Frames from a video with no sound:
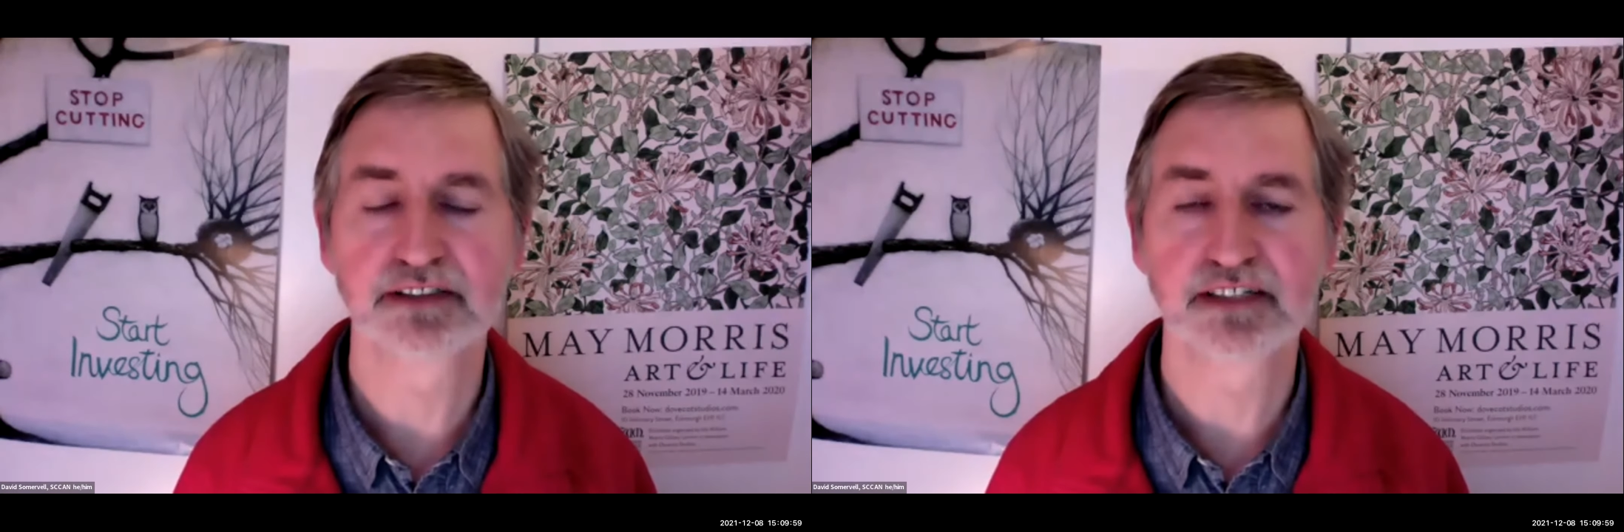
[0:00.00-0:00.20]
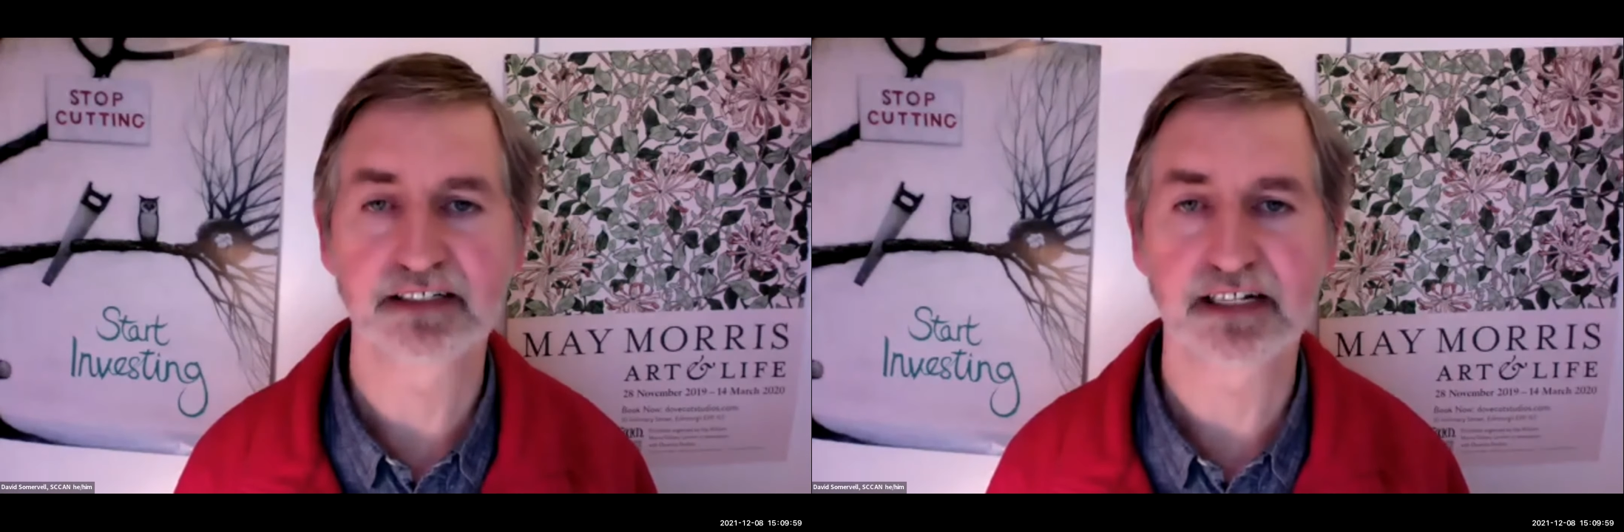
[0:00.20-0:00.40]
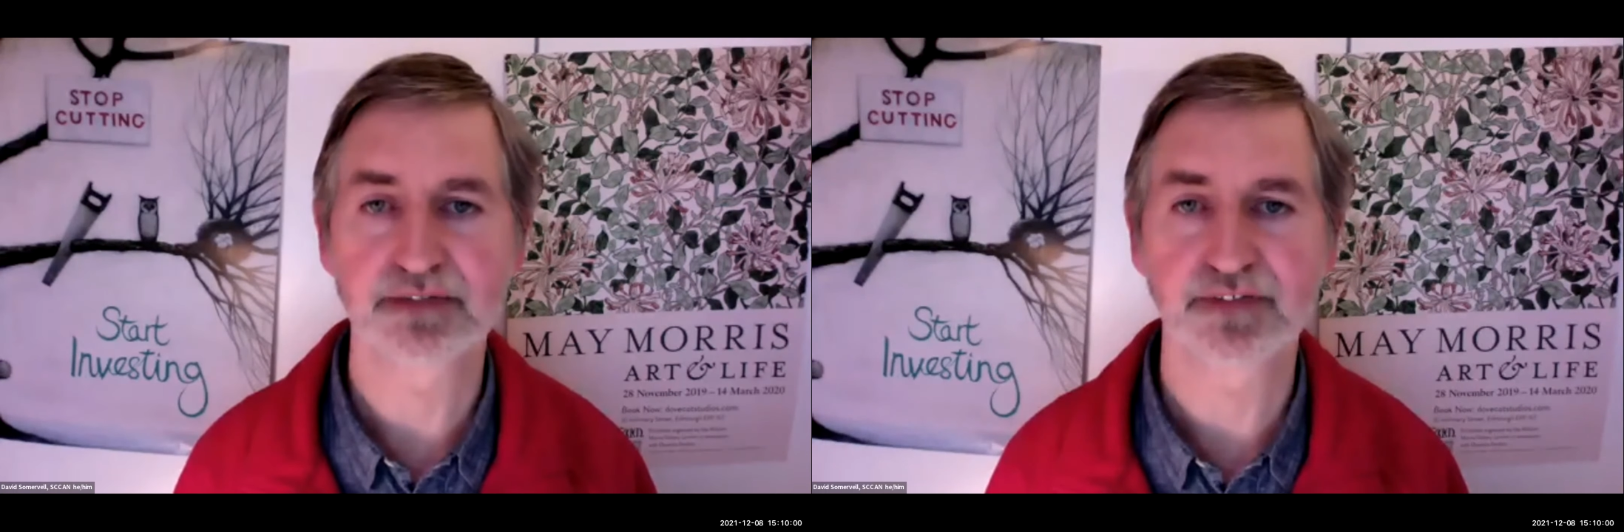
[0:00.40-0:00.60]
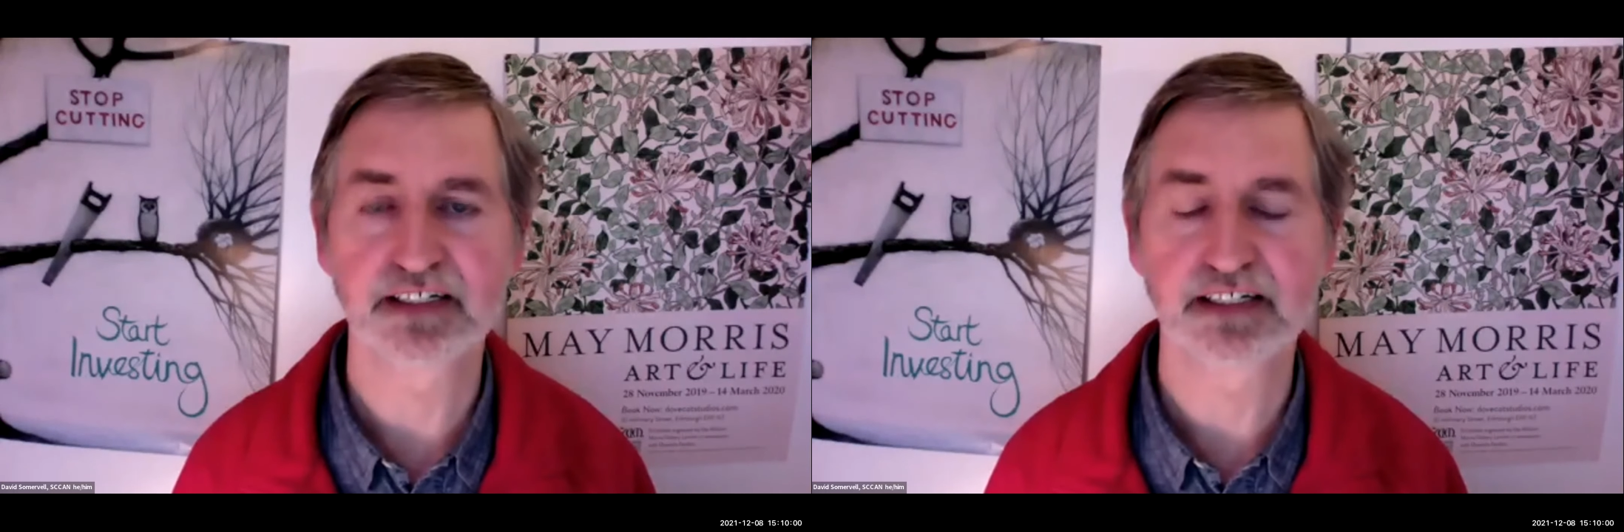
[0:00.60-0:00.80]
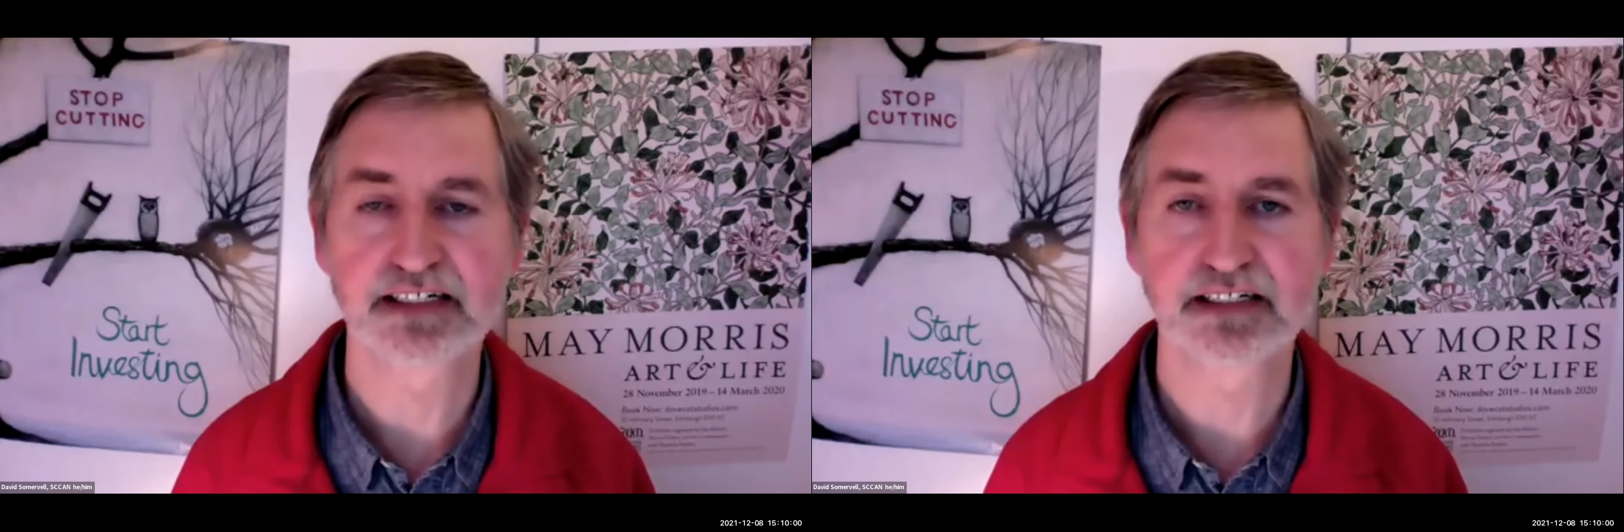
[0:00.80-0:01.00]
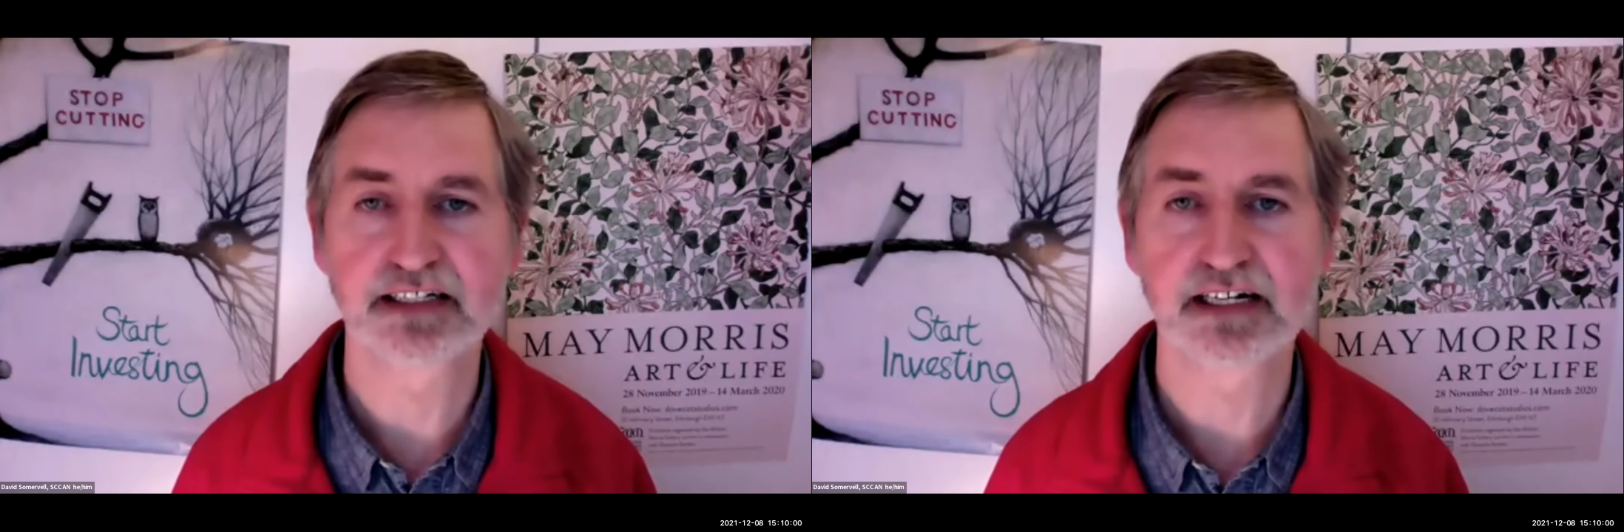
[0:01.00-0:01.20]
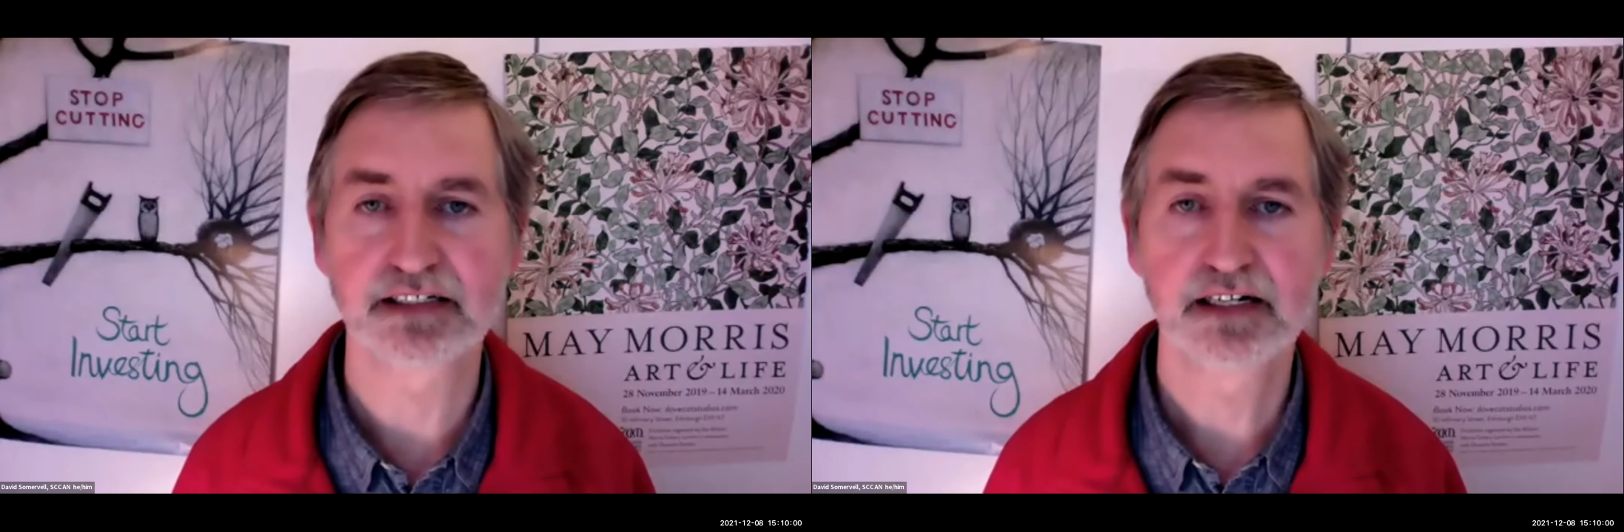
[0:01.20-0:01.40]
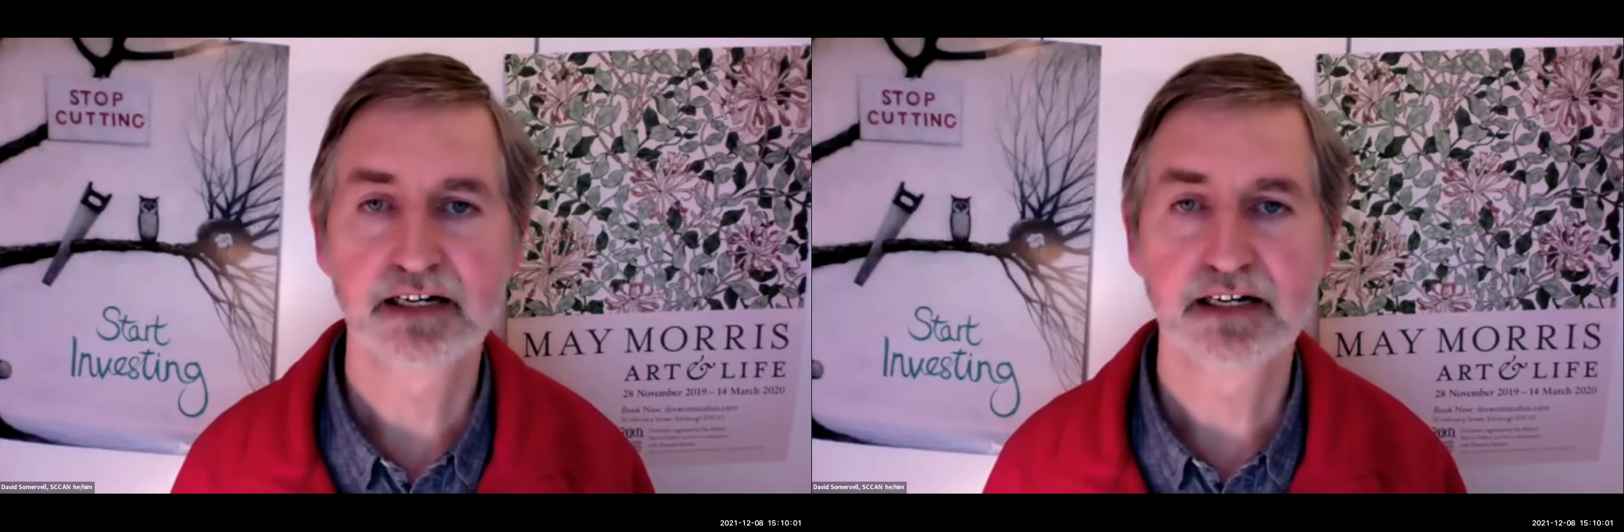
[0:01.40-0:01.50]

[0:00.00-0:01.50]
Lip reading: successful in getting that.